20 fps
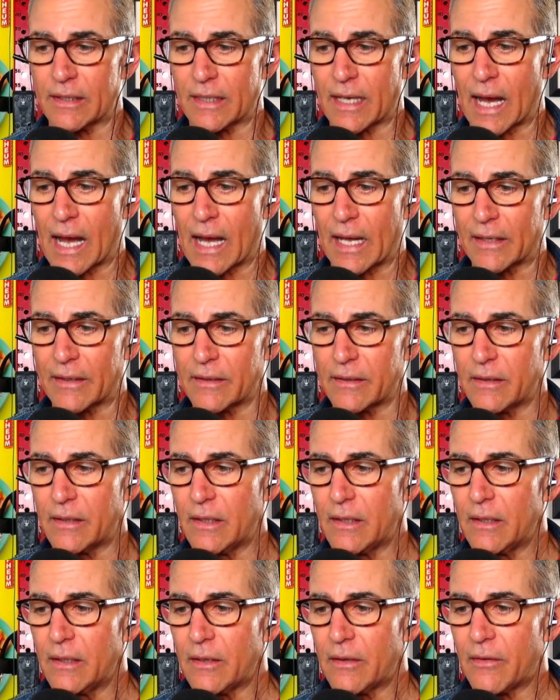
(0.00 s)
Got.
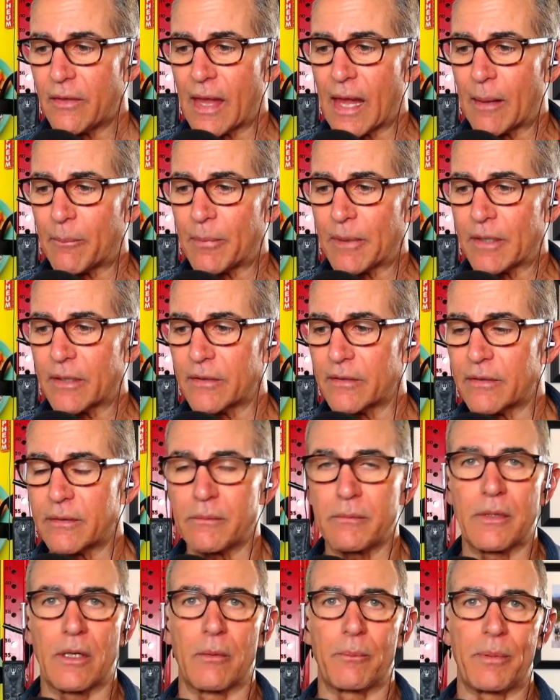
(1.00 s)
That because,
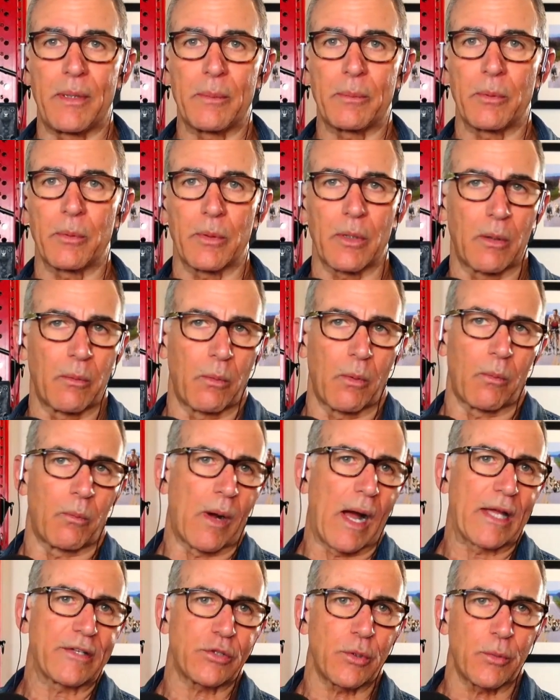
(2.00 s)
you know, people go, well,
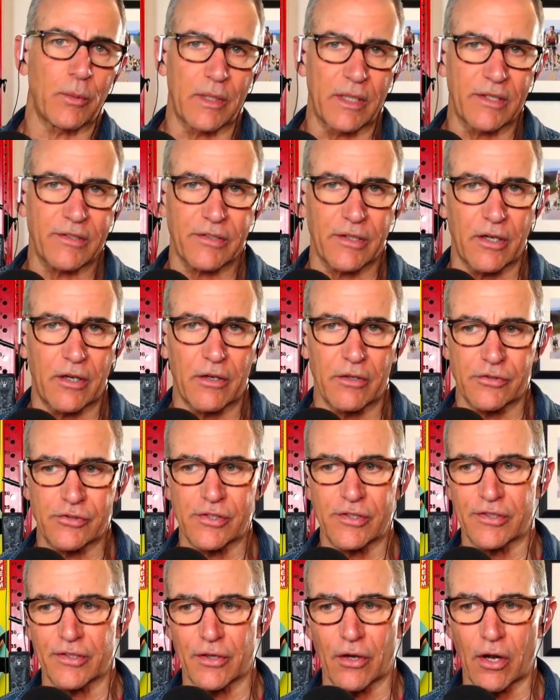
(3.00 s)
why should we listen to her?
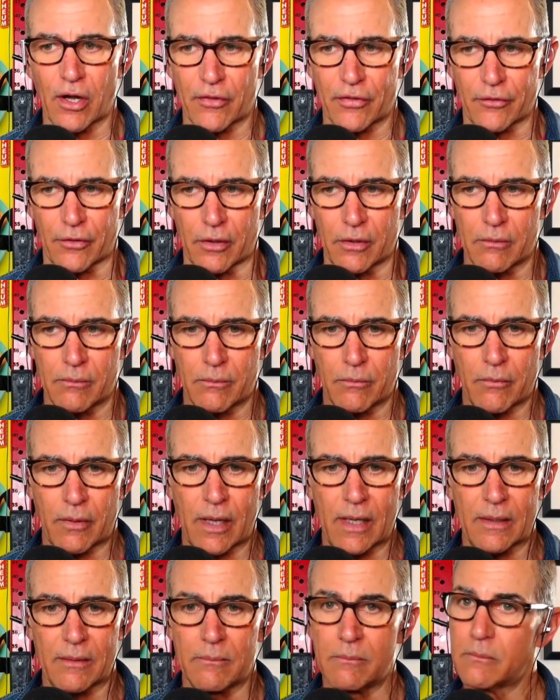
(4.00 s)
She's an author,
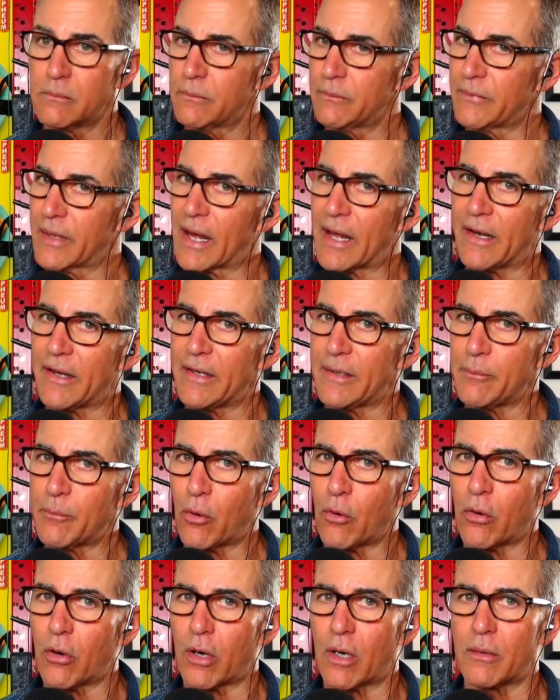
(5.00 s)
right? Not
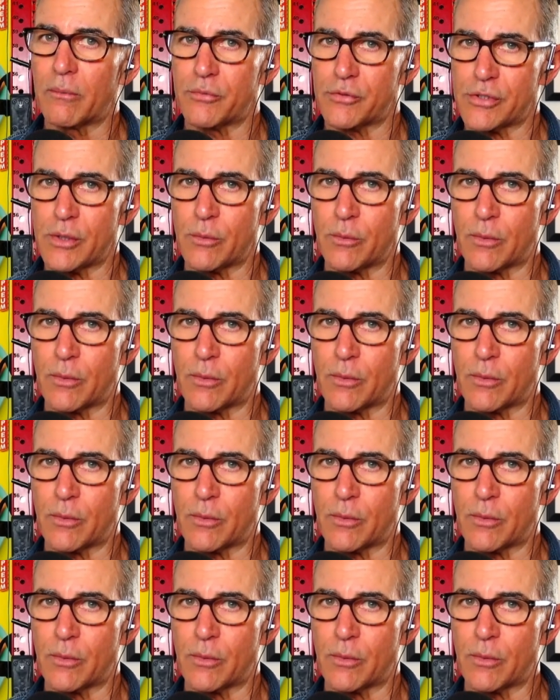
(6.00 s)
anymore. She